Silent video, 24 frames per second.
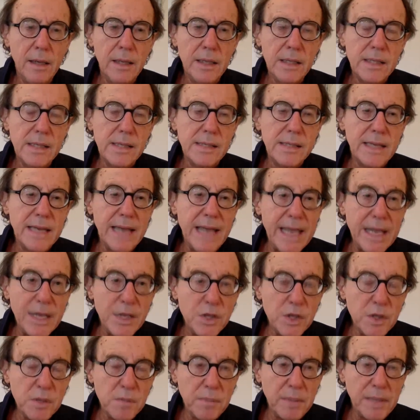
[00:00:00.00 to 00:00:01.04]
He says that
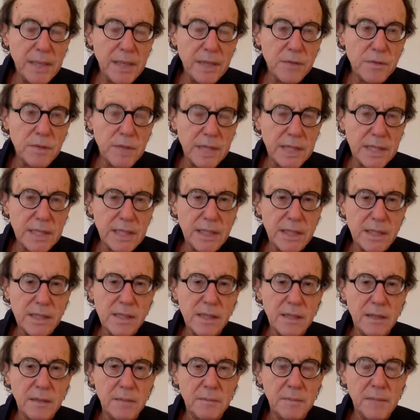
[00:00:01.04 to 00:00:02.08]
ancient
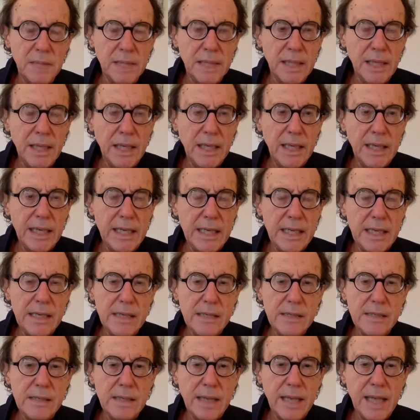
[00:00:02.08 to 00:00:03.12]
patriotism
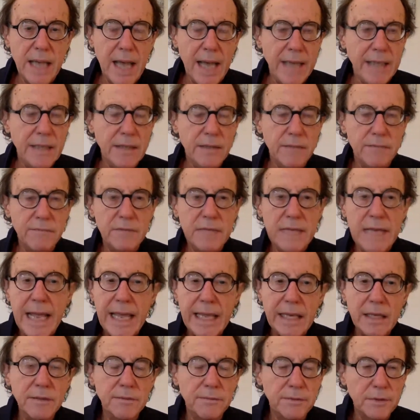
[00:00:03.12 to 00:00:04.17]
is a kind of
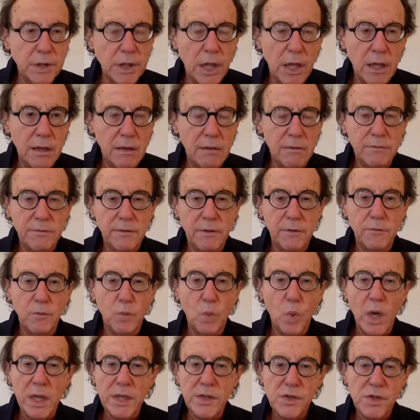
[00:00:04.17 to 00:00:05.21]
native love of
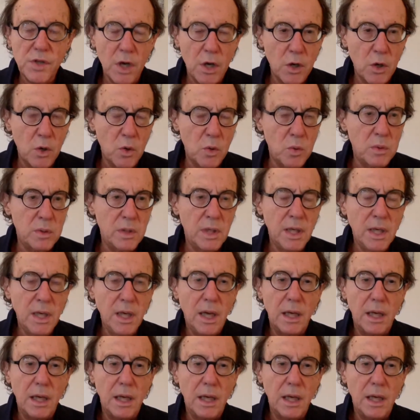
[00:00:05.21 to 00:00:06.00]
one's own,